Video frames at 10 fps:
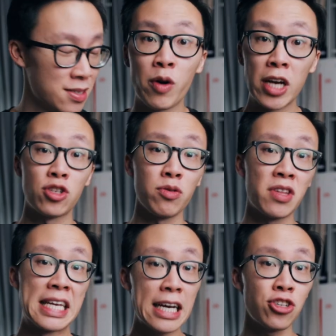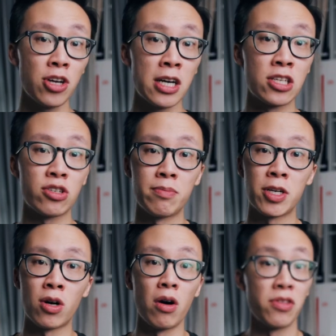Okay, so the next shot is gonna be
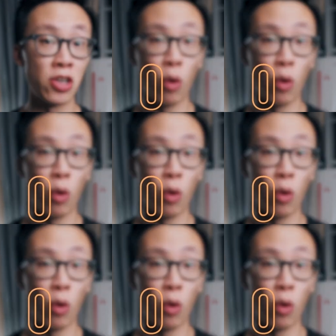called the